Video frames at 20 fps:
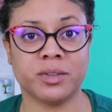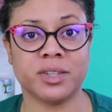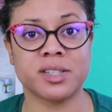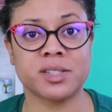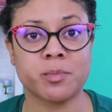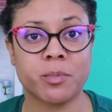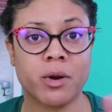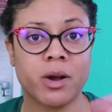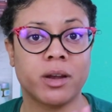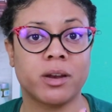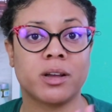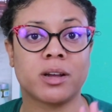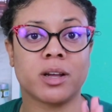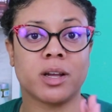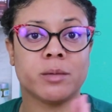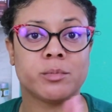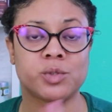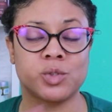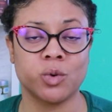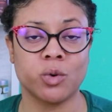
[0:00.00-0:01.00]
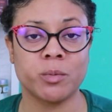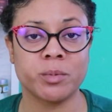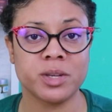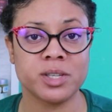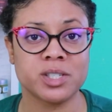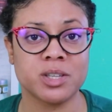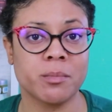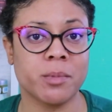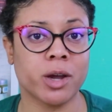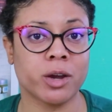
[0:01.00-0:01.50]
This product absorbed
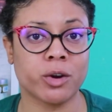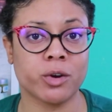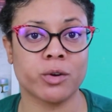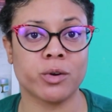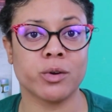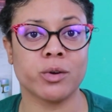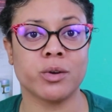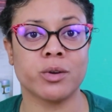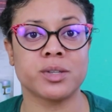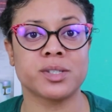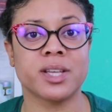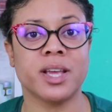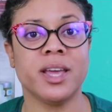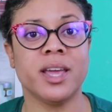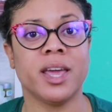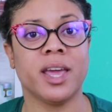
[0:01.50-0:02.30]
into my curls.